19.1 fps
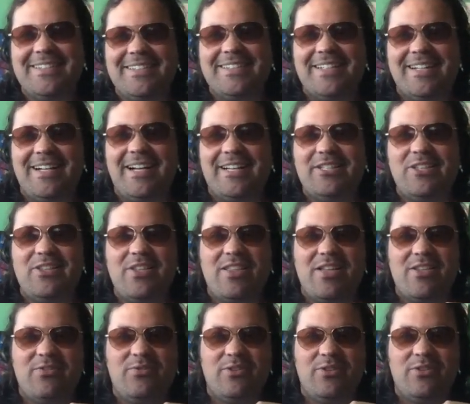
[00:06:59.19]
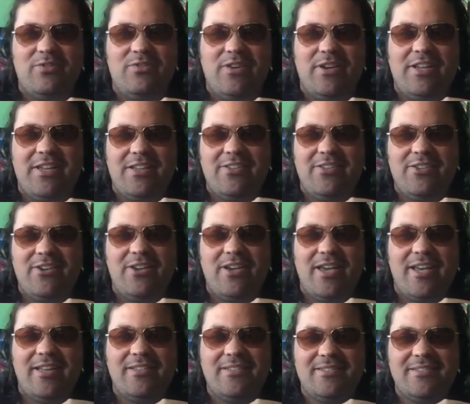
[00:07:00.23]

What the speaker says: that's really funny. So, yeah.